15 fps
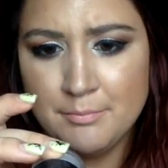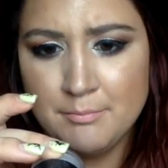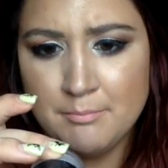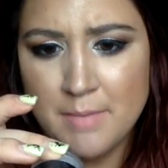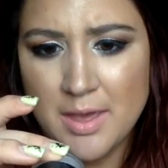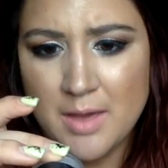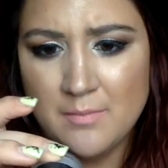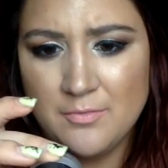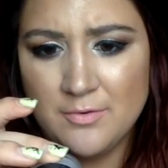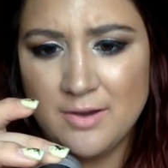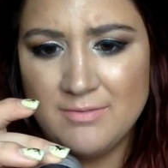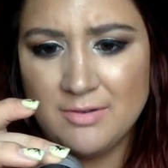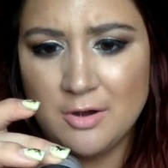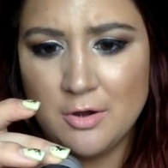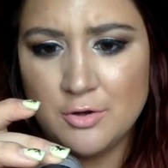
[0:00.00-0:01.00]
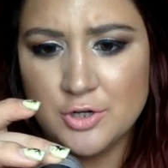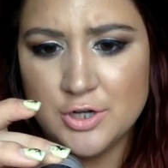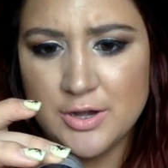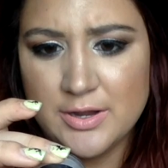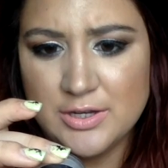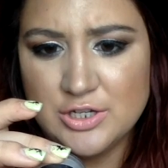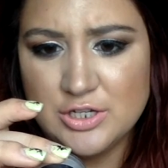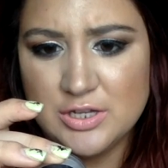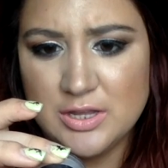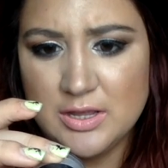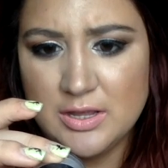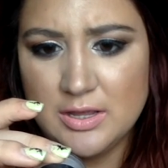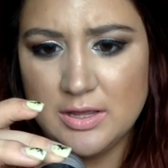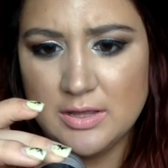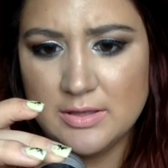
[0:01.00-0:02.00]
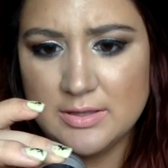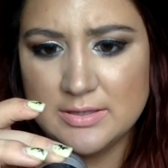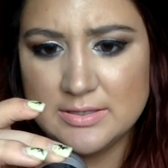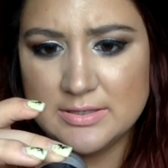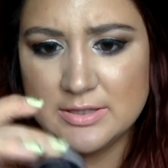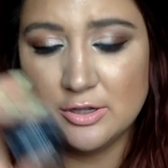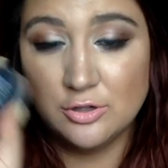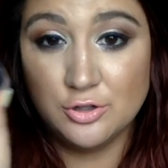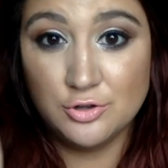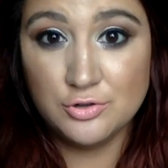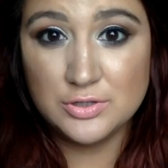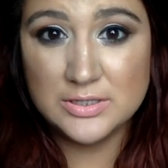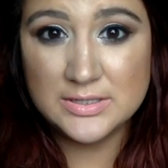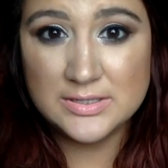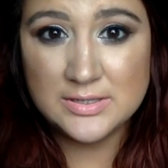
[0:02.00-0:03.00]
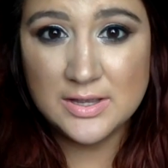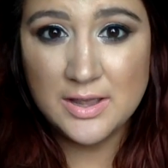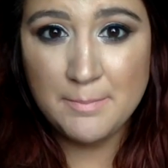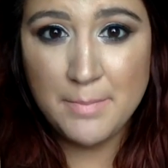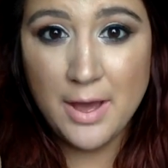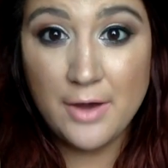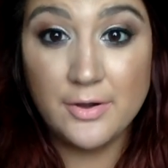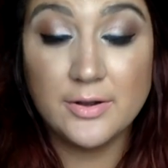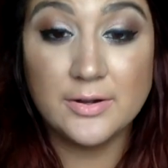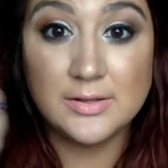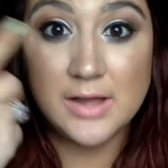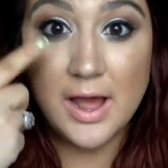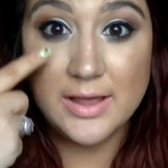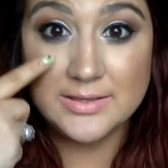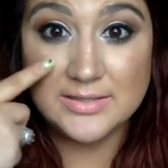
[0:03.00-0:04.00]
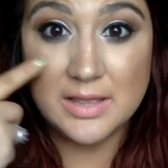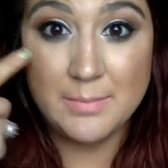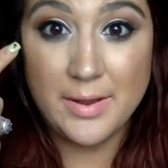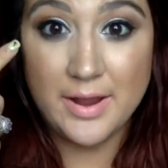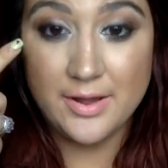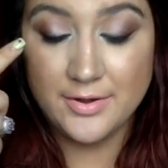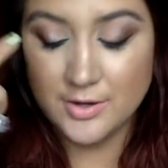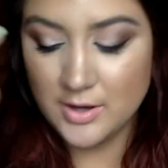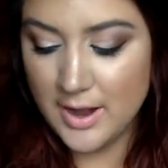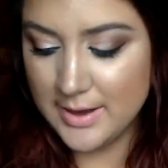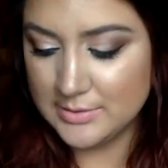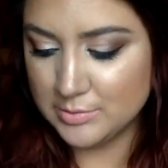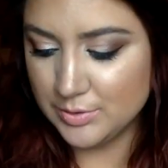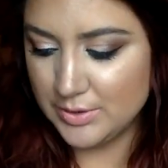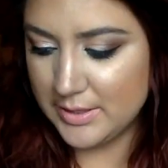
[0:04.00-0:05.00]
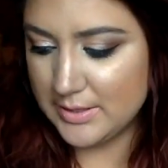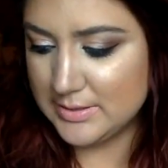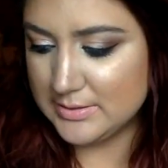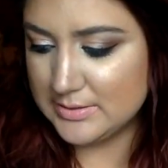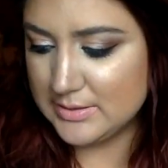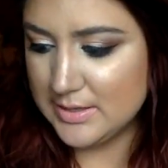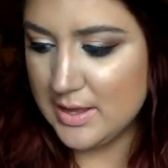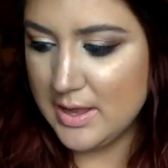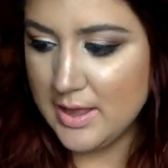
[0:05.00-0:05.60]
Makeup Forever Ultra HD. This is the loose powder. I set my under eyes with this.